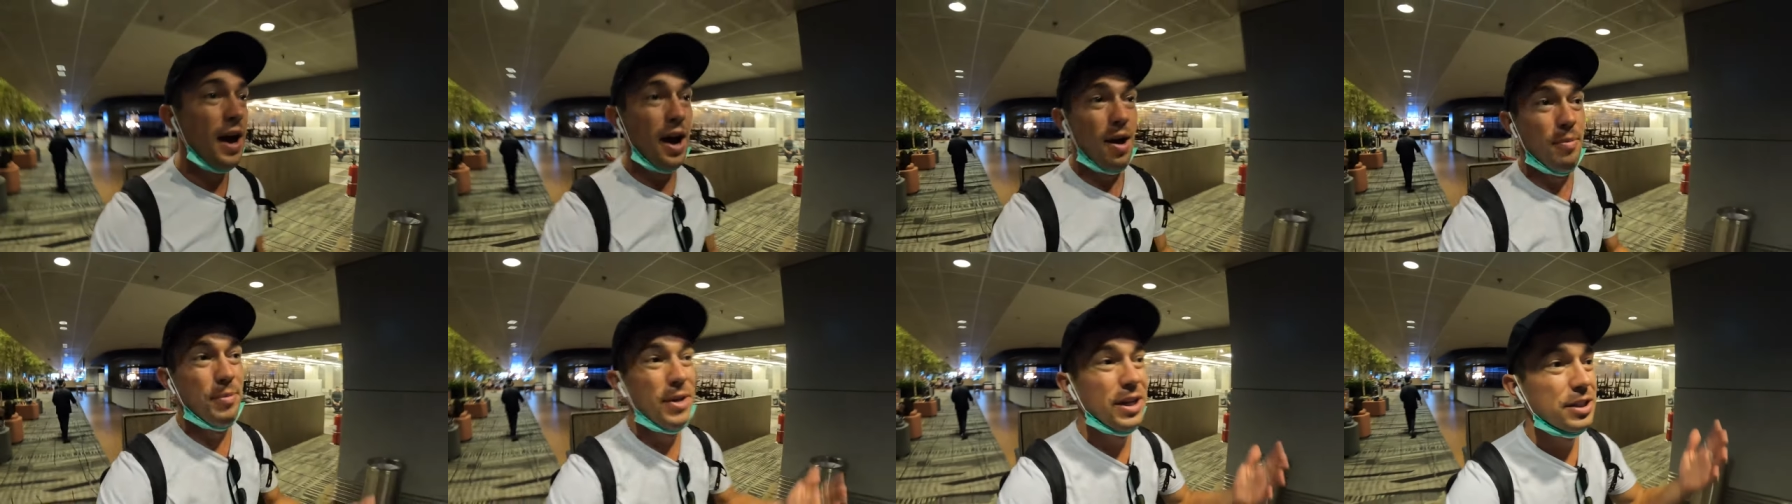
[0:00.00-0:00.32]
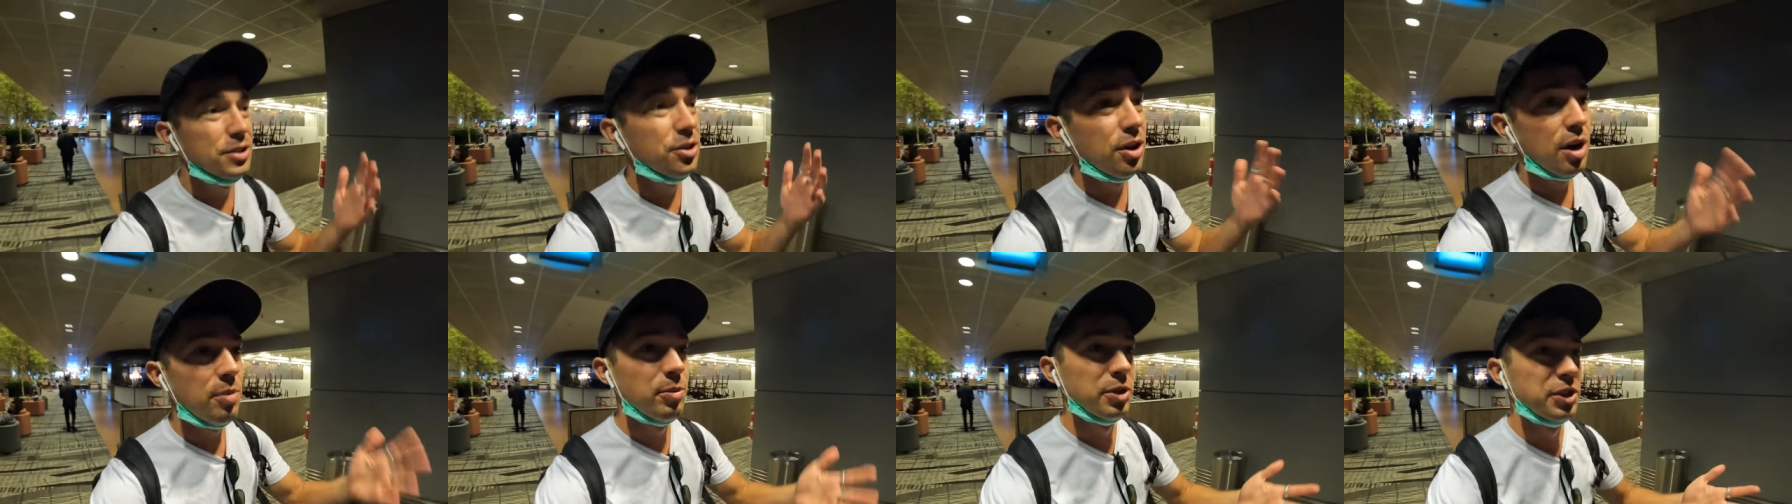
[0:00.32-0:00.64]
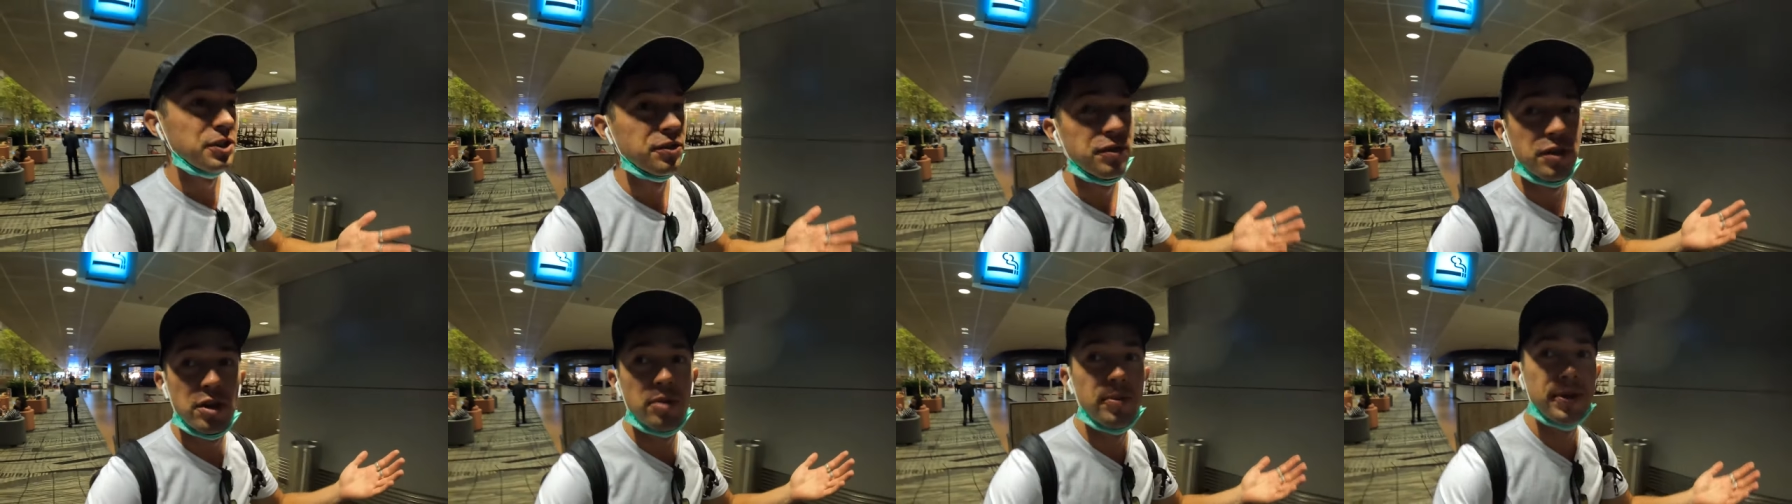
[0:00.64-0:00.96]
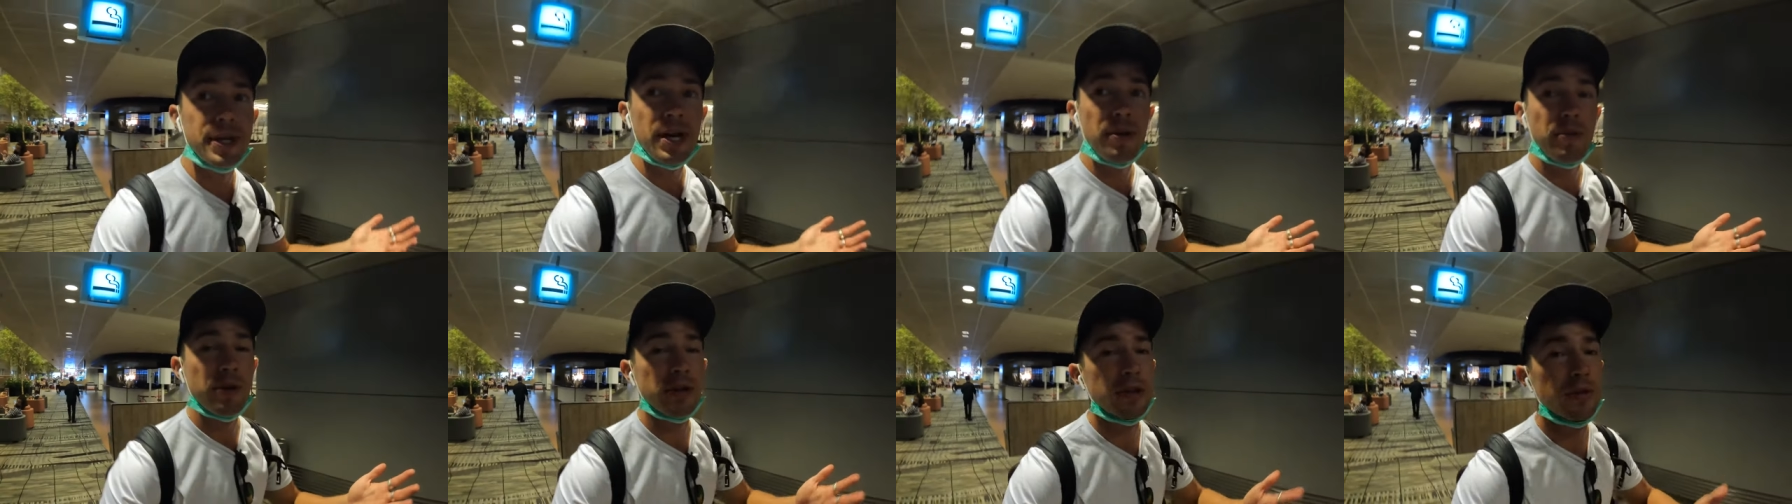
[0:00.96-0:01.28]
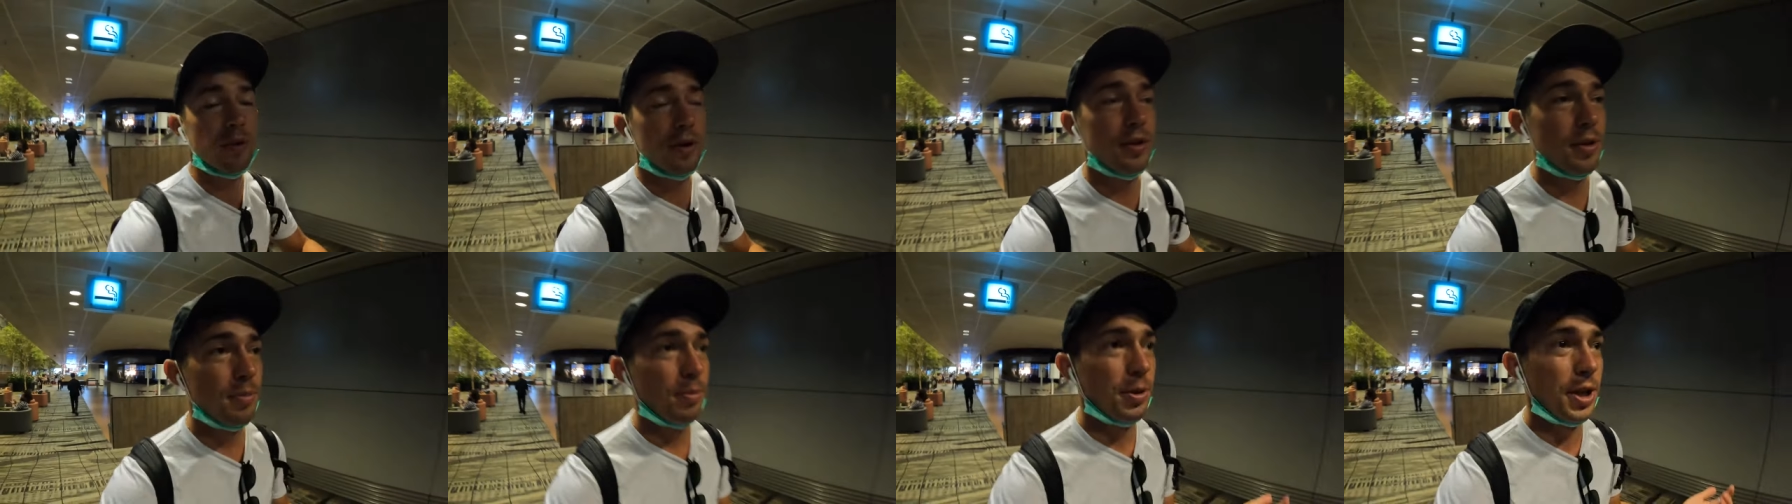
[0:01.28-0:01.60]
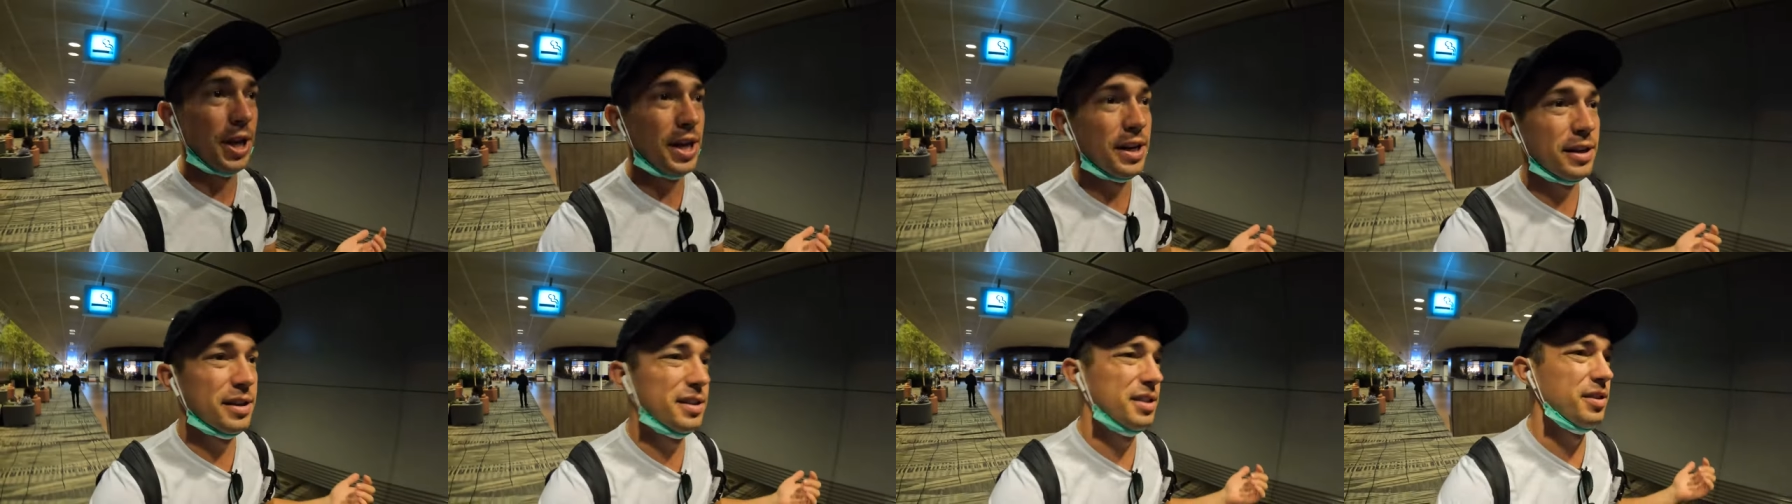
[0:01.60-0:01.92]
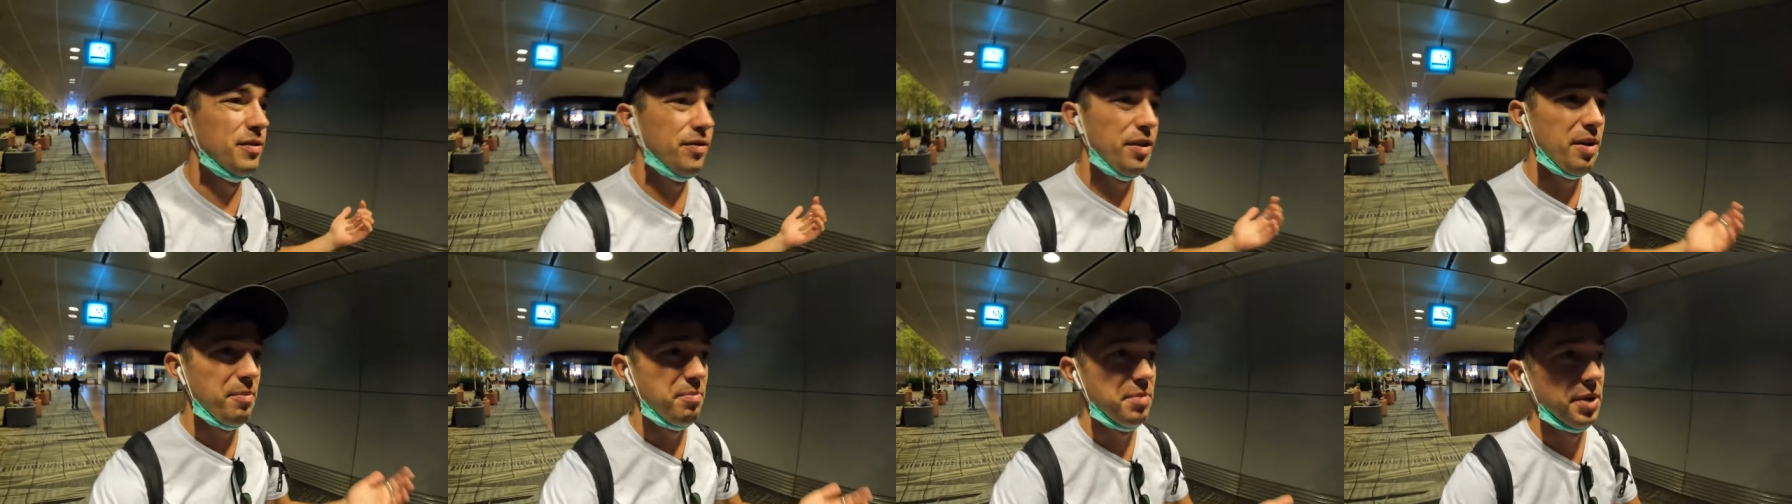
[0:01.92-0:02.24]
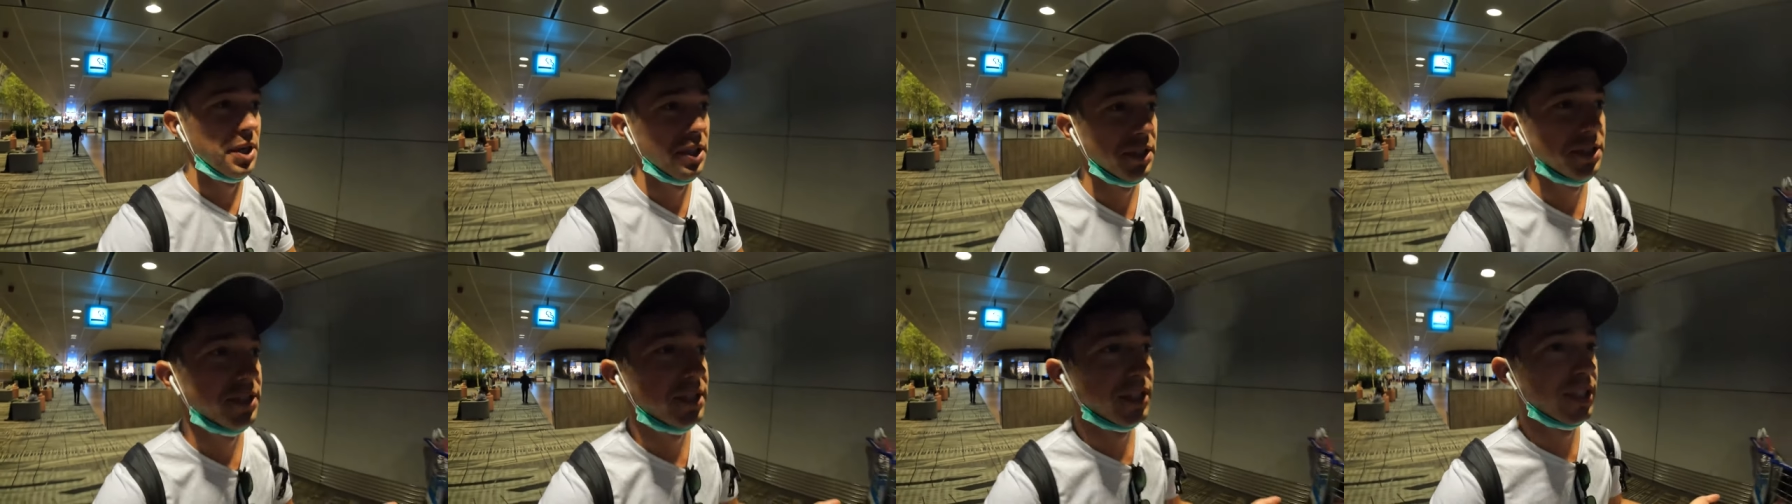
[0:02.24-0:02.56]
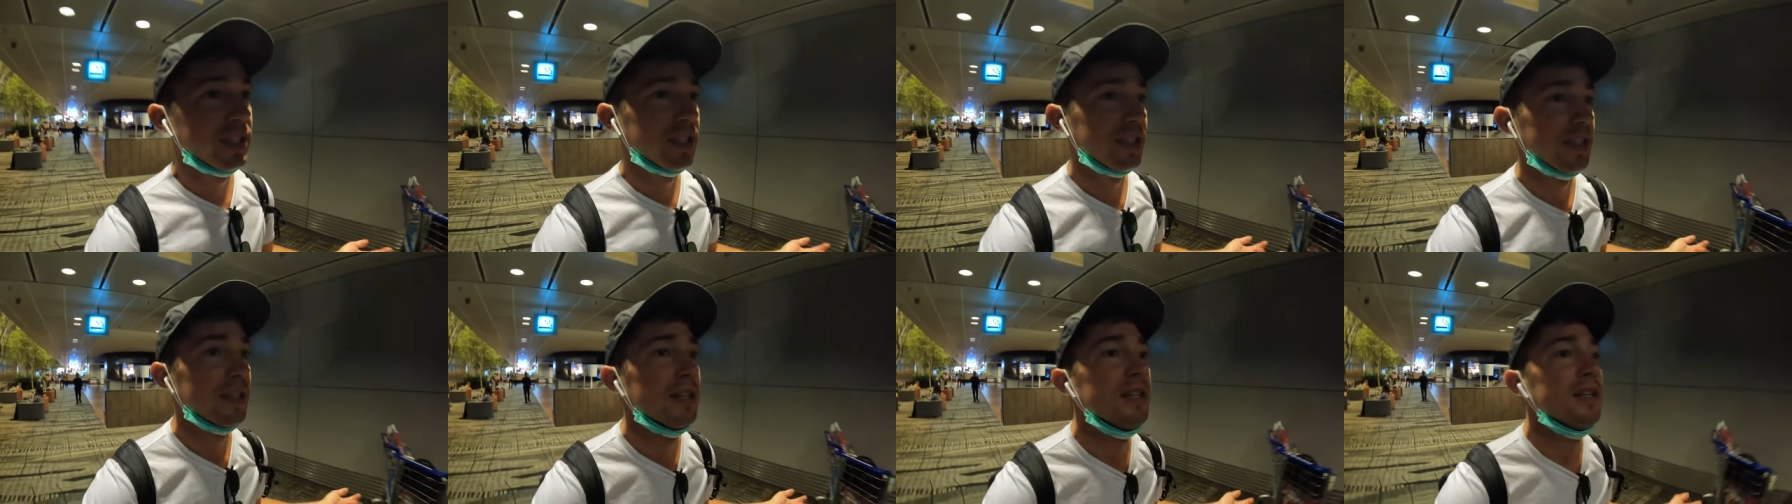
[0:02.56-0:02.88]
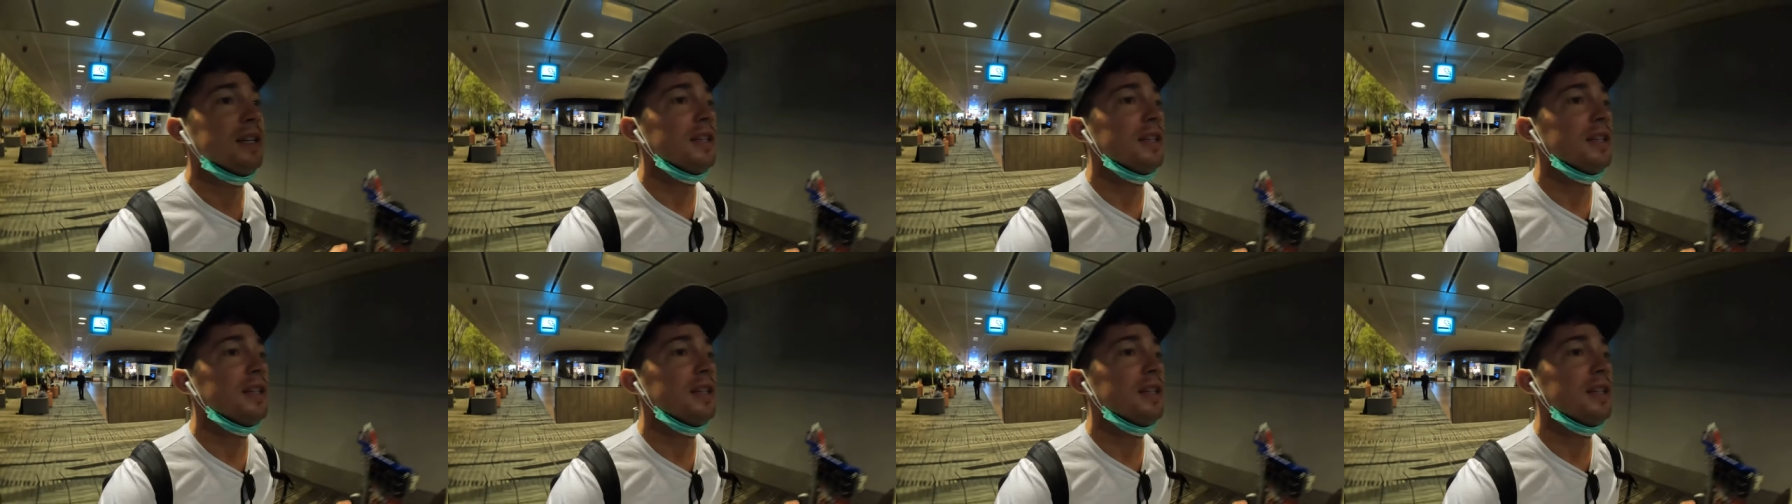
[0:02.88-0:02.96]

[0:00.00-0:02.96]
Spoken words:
I'm not sure how much filming I'm going to do on the plane, because if I'm middle seat,